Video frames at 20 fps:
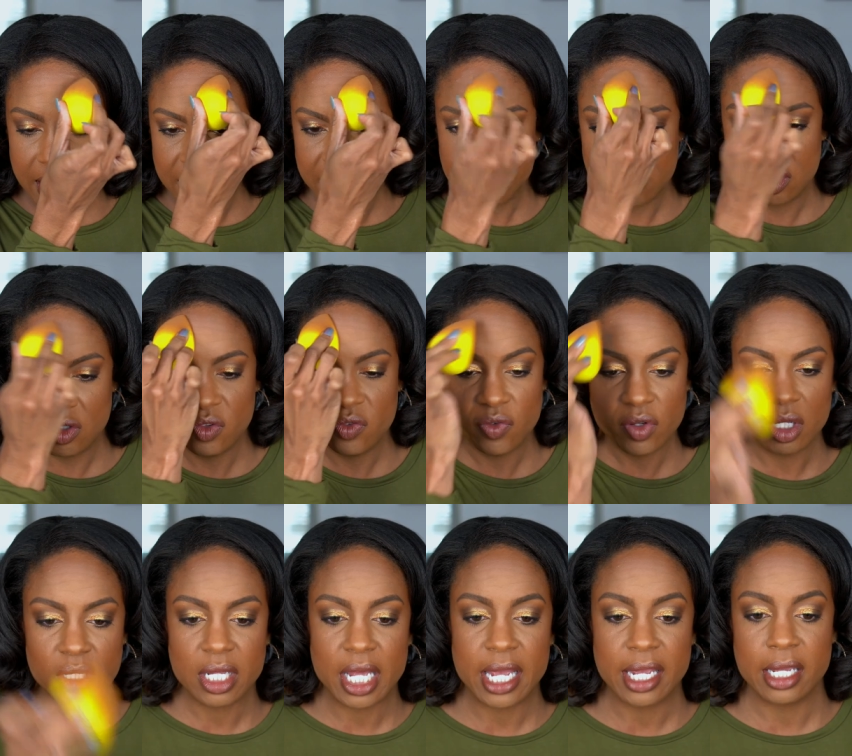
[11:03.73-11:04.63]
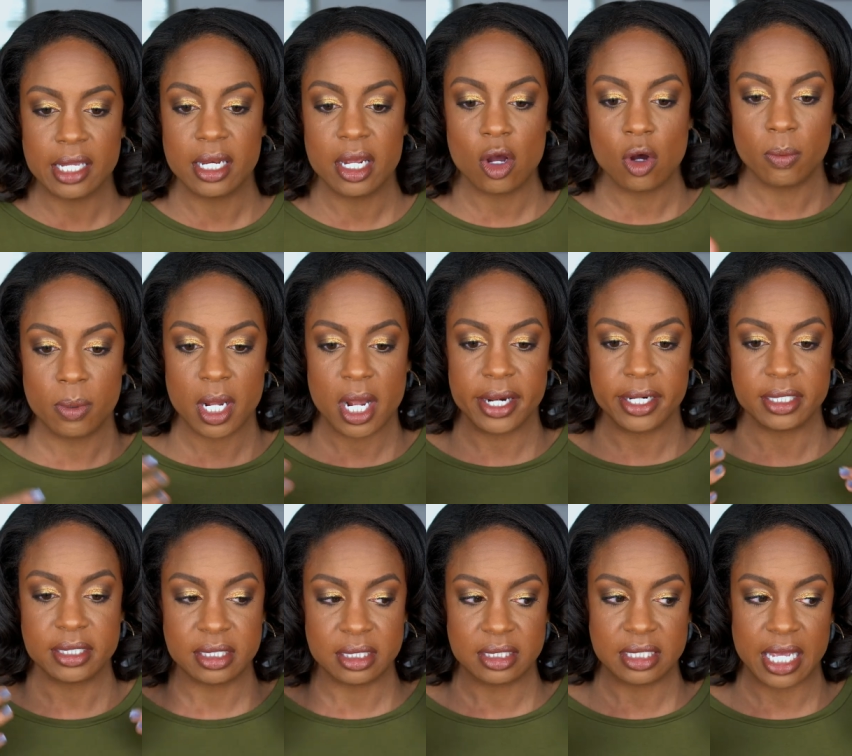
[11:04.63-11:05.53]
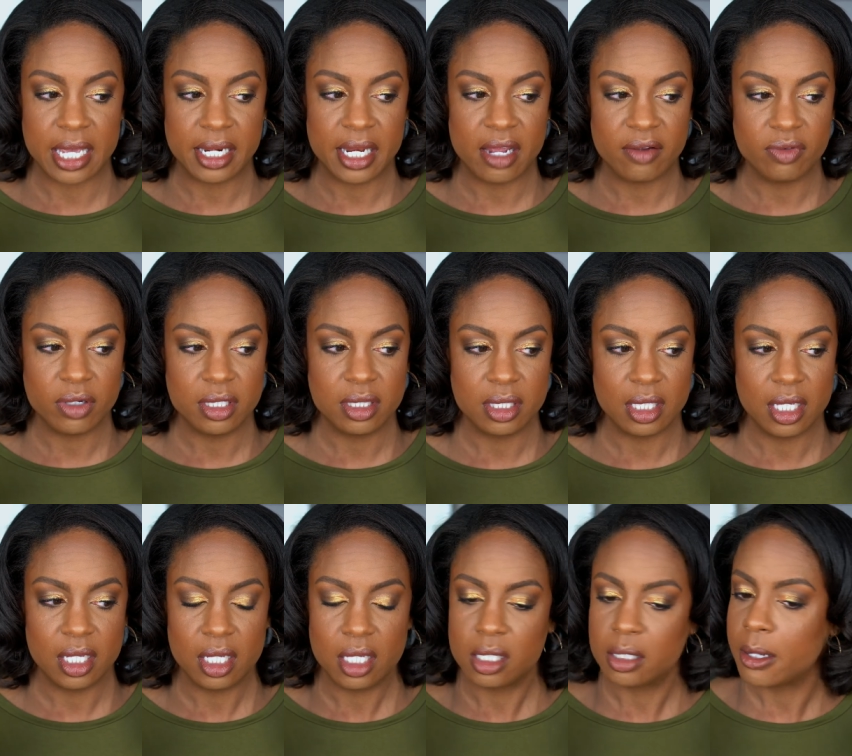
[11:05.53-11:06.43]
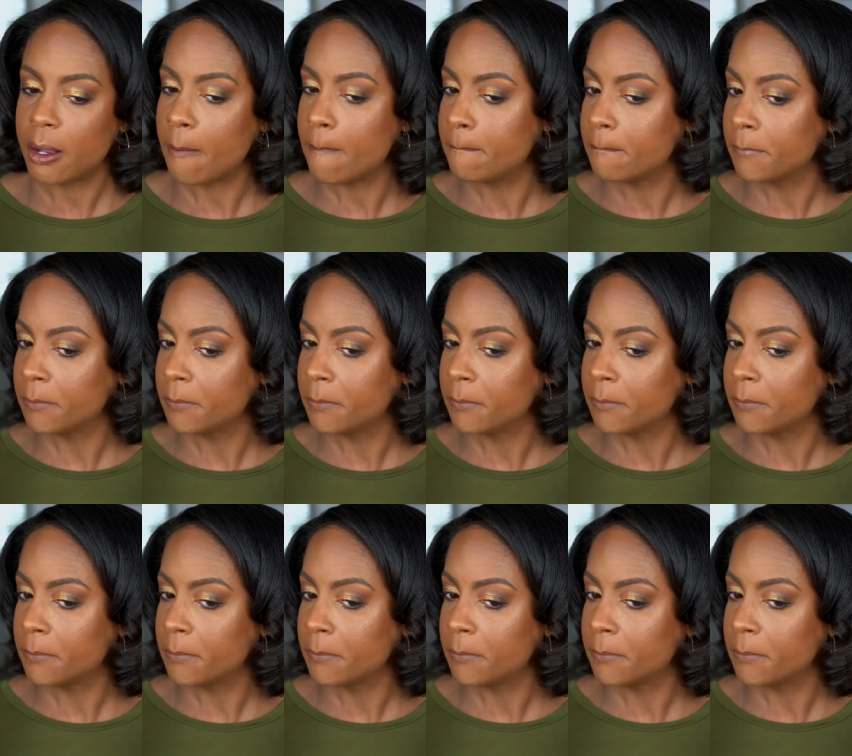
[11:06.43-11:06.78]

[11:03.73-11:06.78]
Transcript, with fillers: And I do feel like it helped kind of set everything.